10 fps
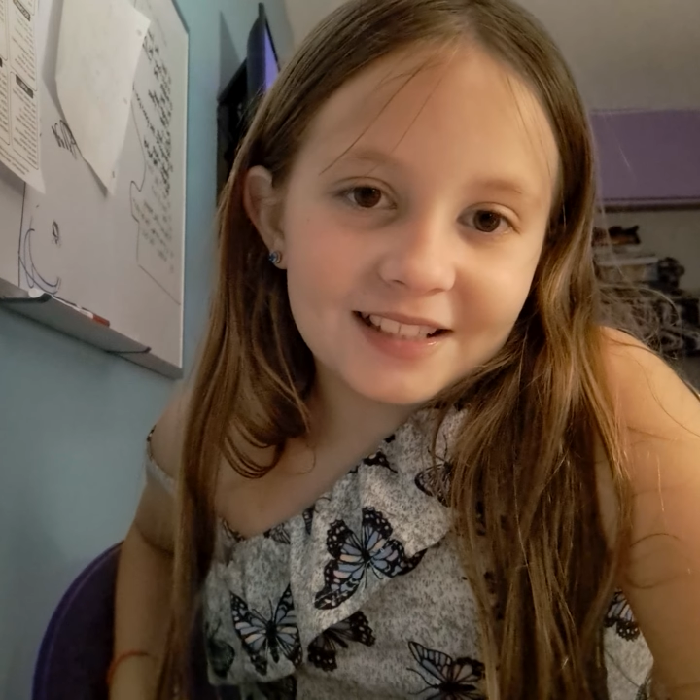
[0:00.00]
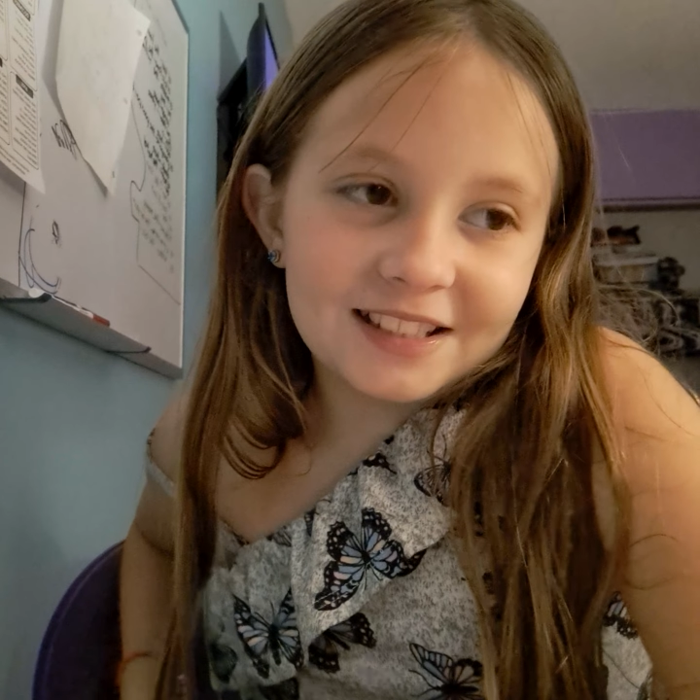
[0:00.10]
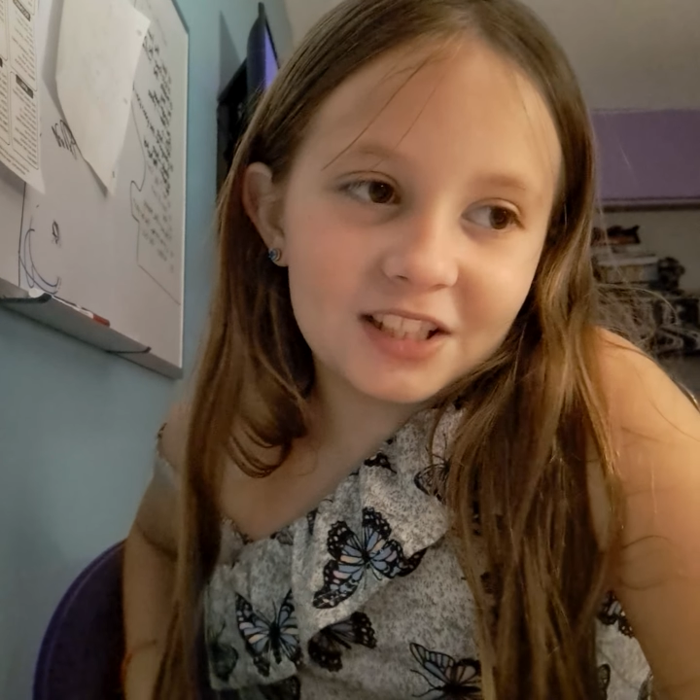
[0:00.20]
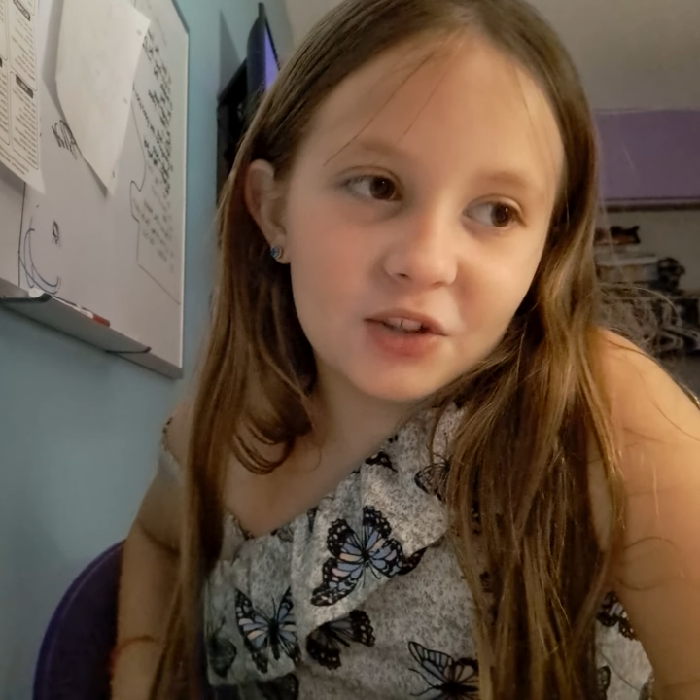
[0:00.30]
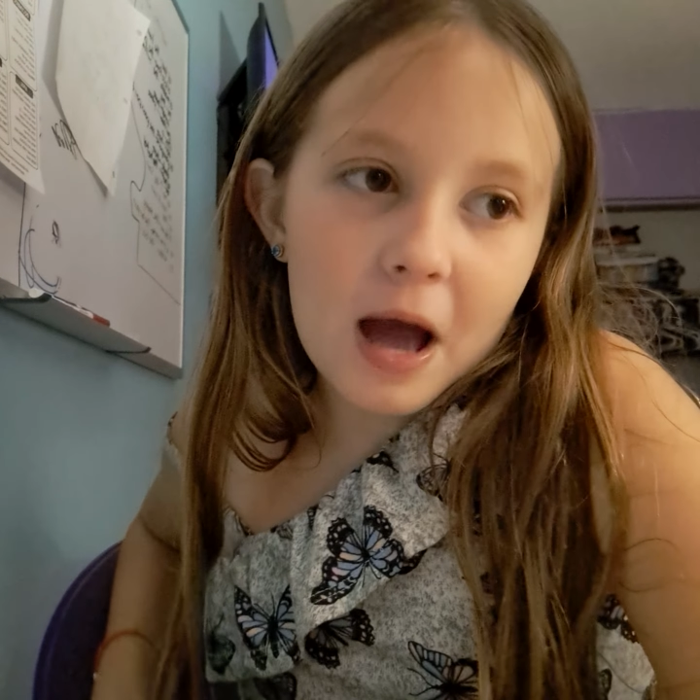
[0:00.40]

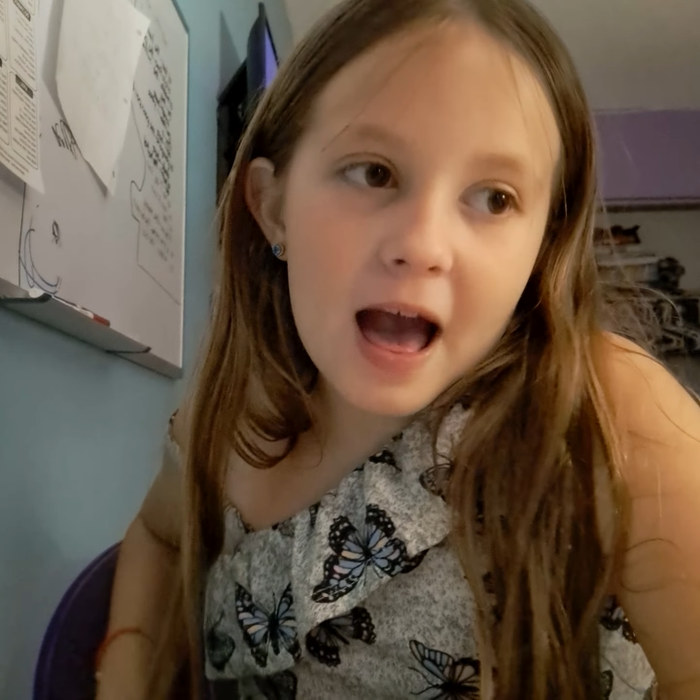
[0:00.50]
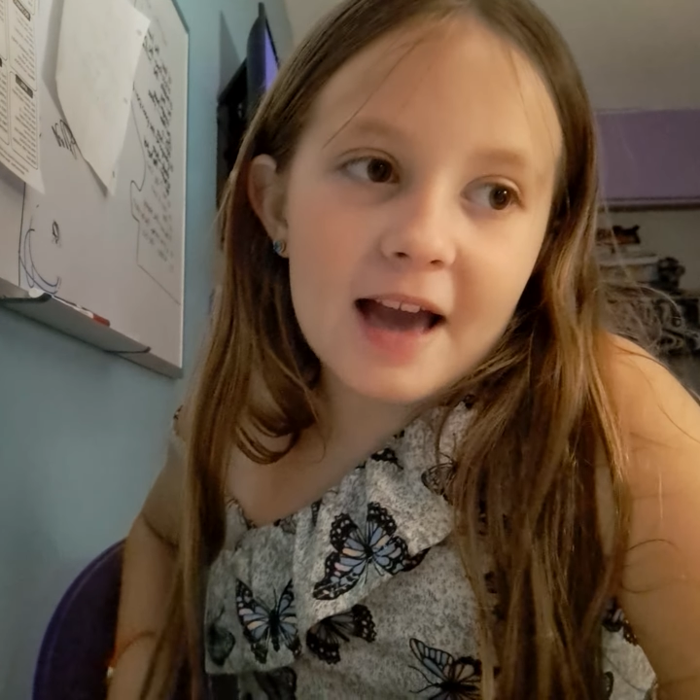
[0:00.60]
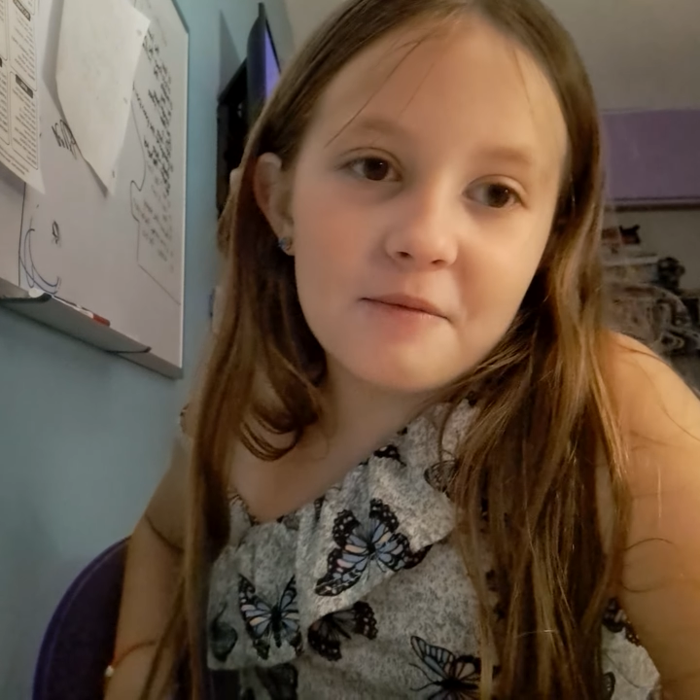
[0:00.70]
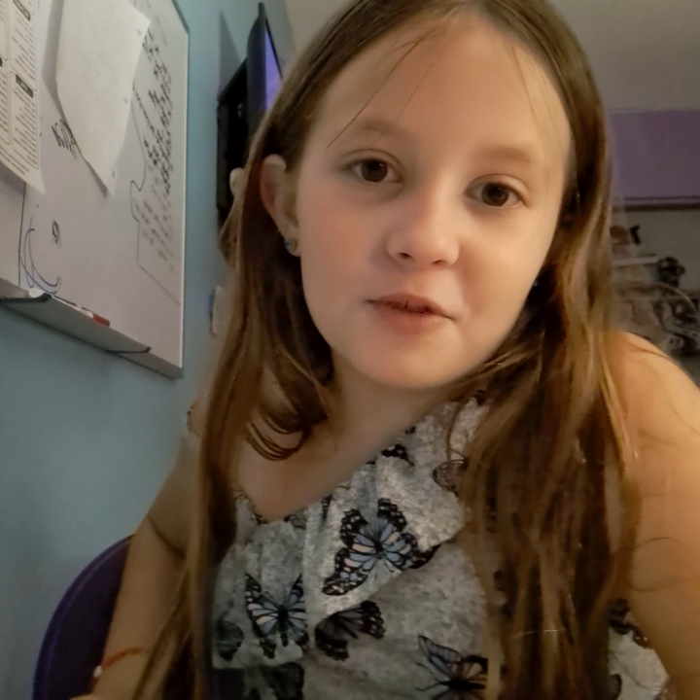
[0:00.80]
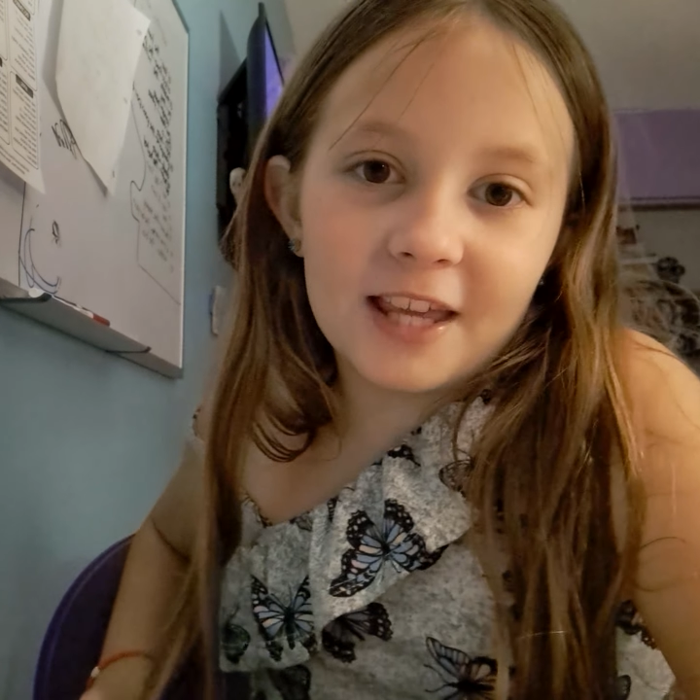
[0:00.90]
So
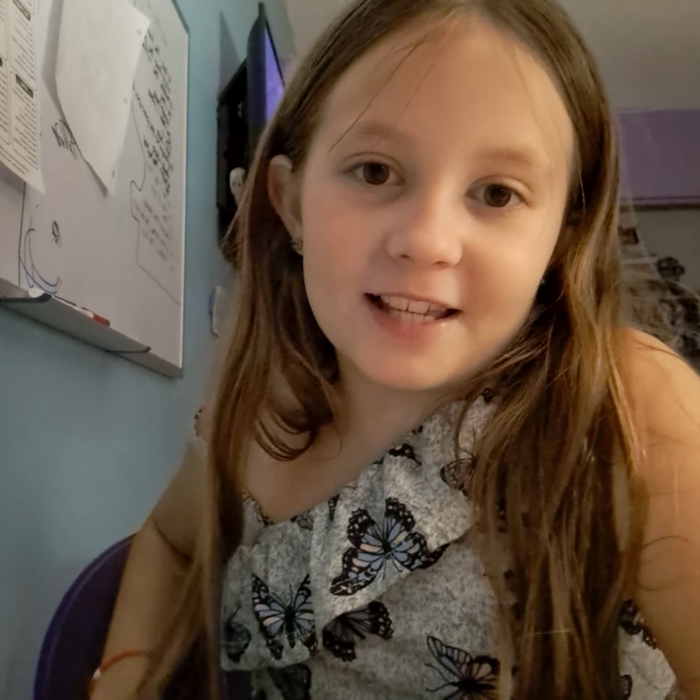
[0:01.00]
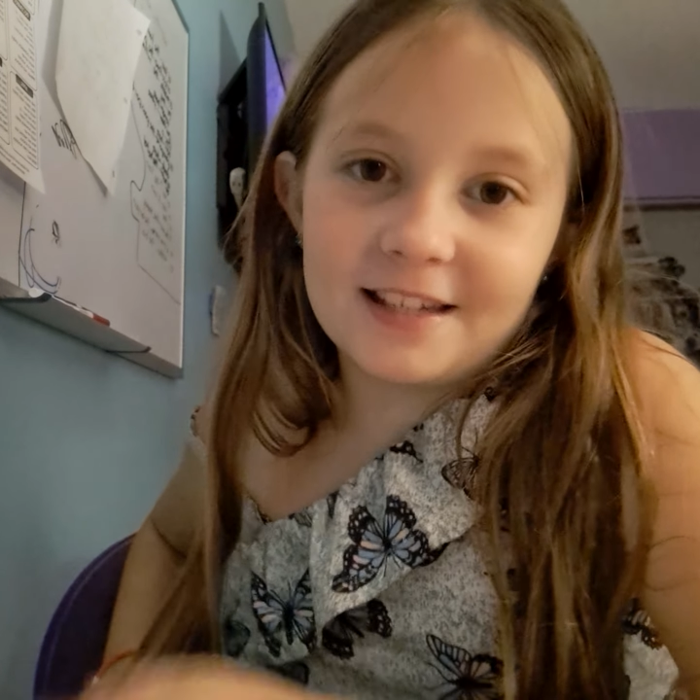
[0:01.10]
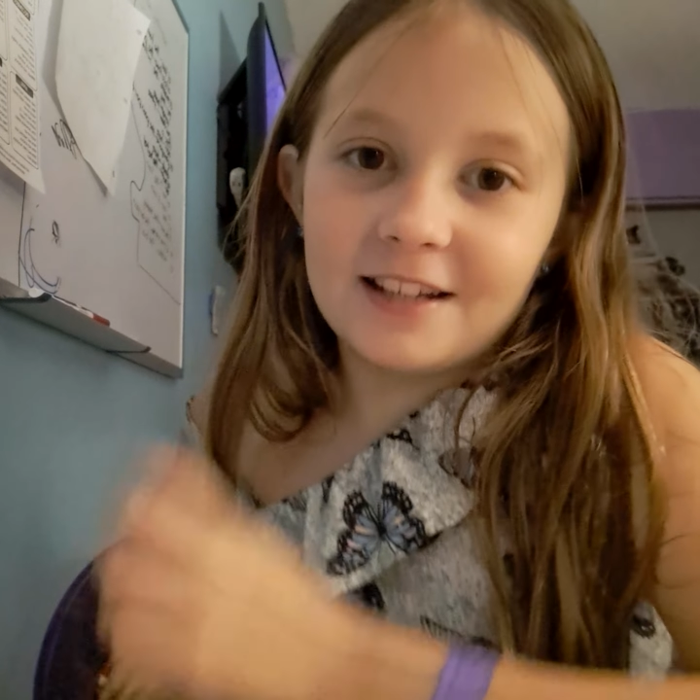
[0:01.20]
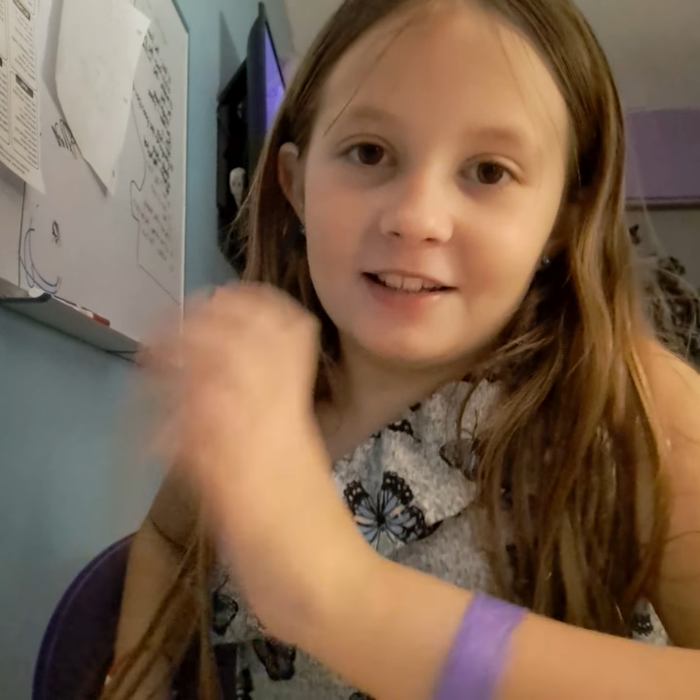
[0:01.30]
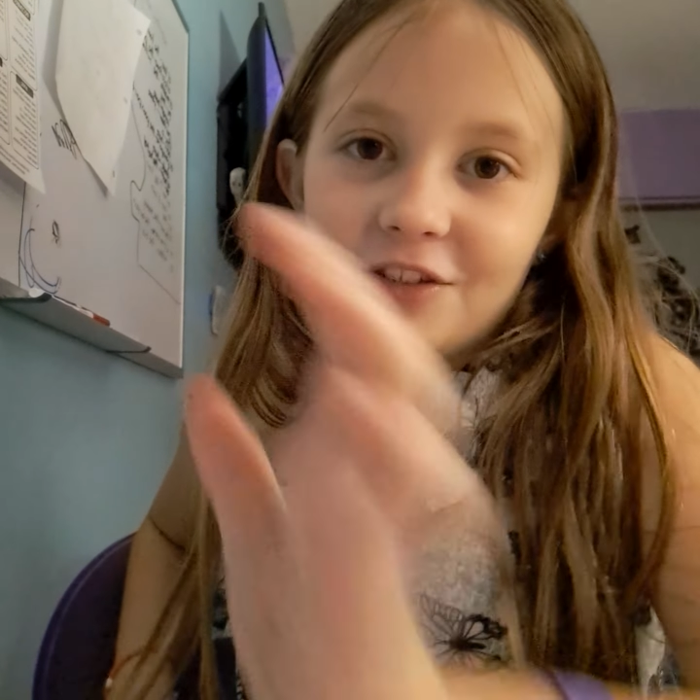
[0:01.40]
I'm really
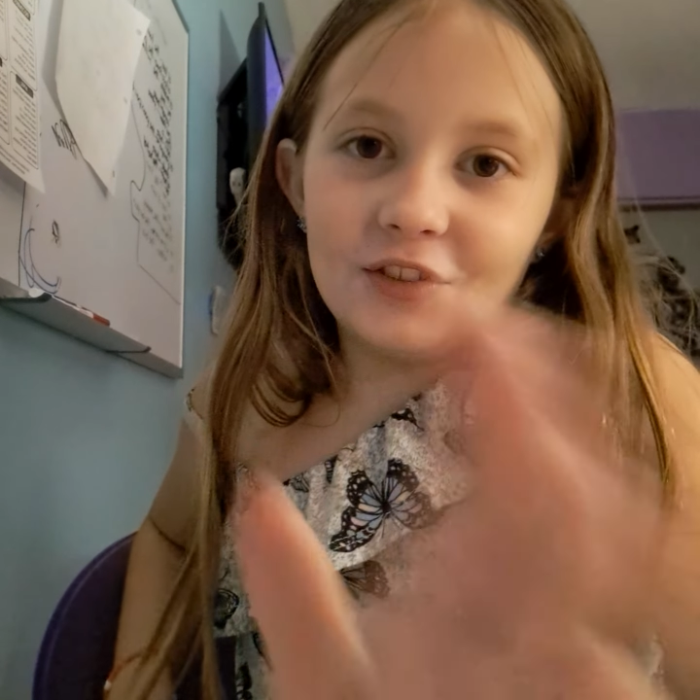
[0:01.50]
excited